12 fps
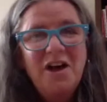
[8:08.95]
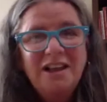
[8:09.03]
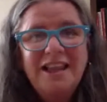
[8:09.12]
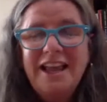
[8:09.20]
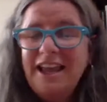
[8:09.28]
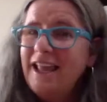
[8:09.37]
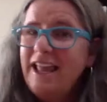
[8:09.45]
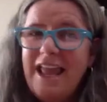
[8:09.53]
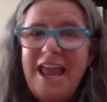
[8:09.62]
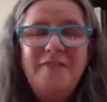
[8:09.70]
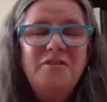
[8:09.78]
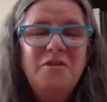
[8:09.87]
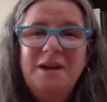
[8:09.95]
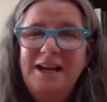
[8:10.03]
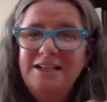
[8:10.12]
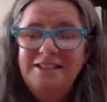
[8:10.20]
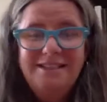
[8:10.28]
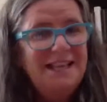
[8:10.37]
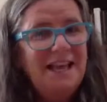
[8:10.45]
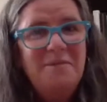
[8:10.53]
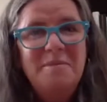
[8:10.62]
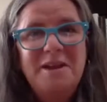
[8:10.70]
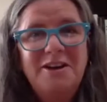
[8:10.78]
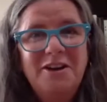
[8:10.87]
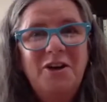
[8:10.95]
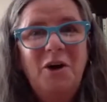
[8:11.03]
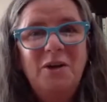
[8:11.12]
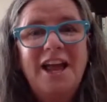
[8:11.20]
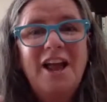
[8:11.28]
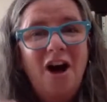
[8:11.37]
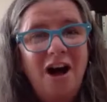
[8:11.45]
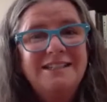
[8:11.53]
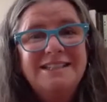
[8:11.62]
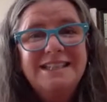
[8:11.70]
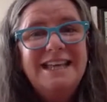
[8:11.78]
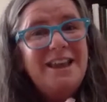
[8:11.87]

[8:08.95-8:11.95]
Like even when I just said a minute ago, like honestly,